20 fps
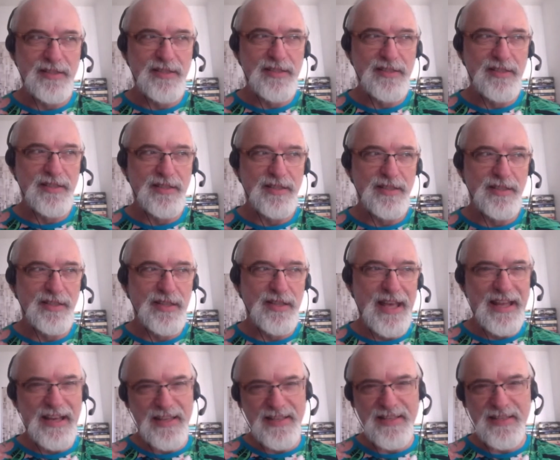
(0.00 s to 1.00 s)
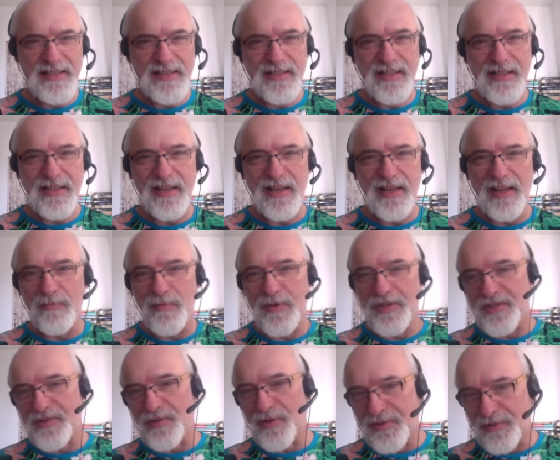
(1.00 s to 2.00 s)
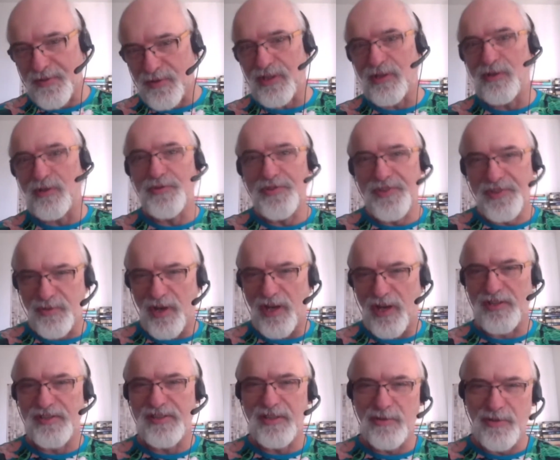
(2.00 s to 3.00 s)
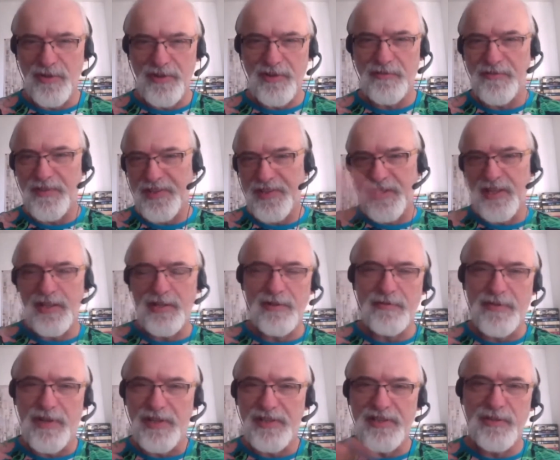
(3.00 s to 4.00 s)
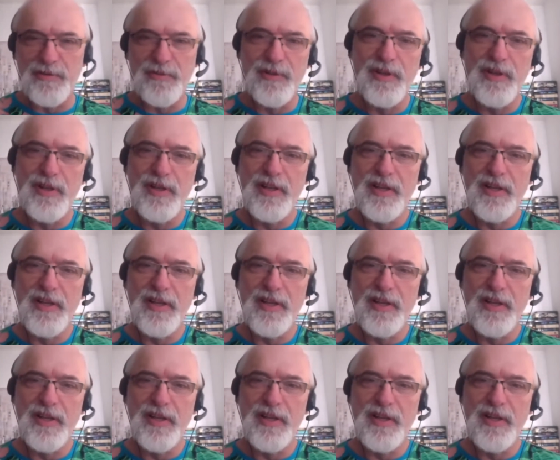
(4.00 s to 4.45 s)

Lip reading: LSK, which is also close to Oslo, in the vicinity of Oslo.